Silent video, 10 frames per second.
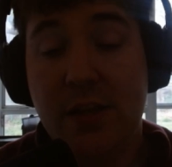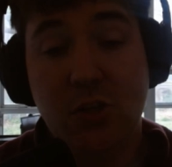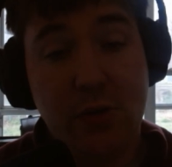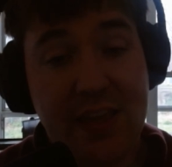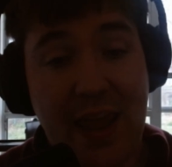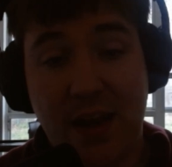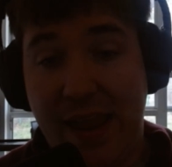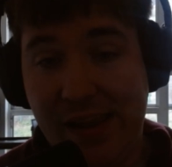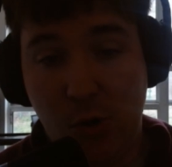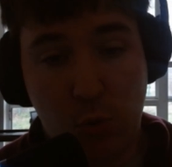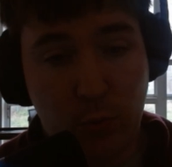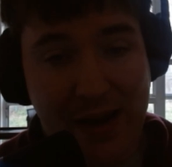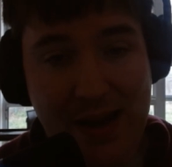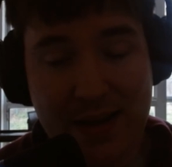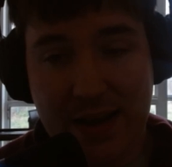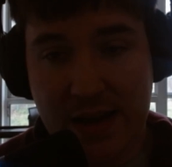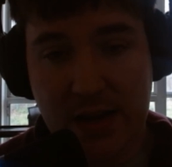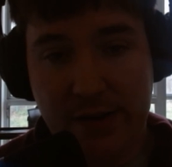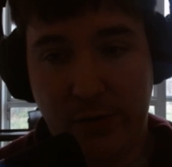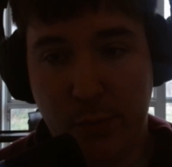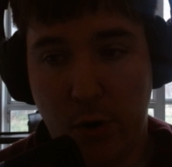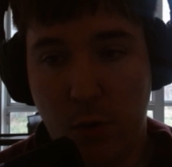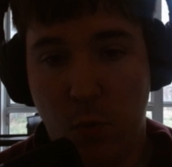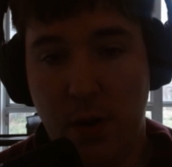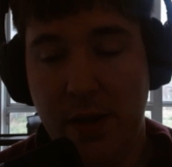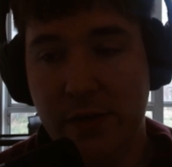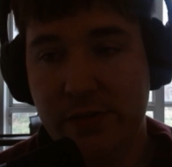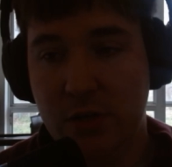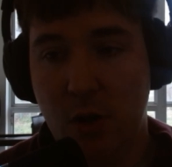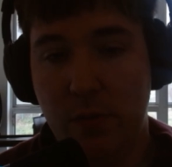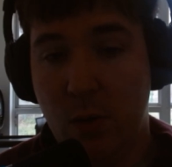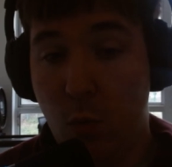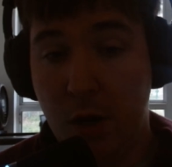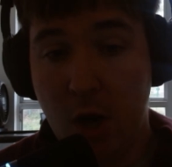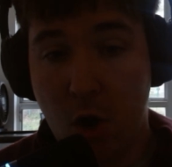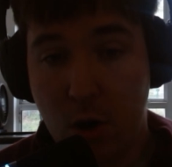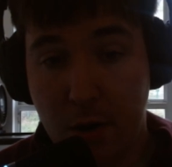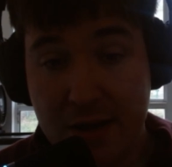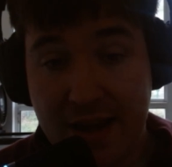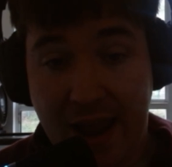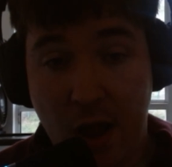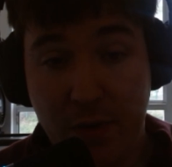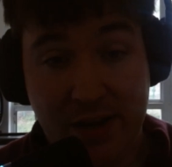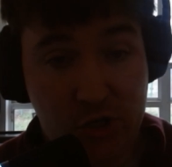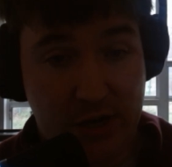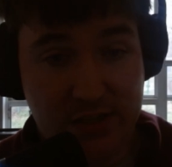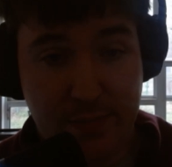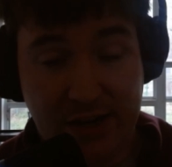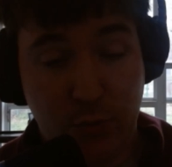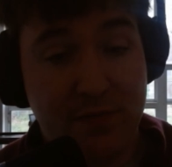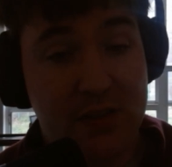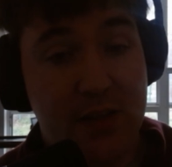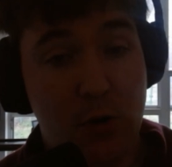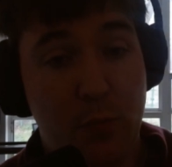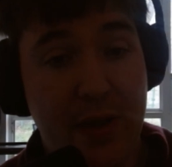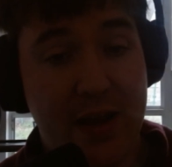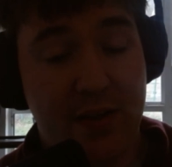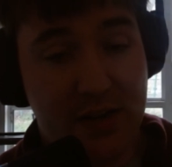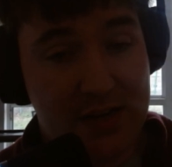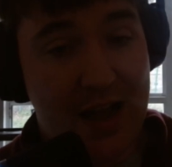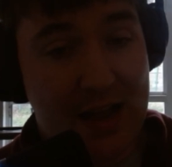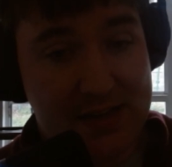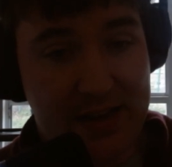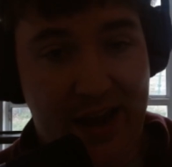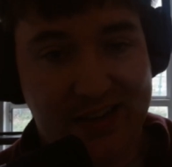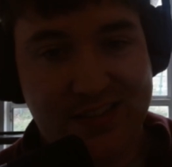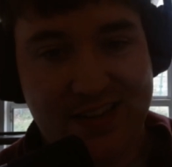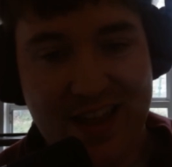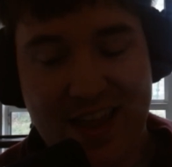So again, a great ending for part 1 to know that we are now in a chess match. We have a little bit of a context.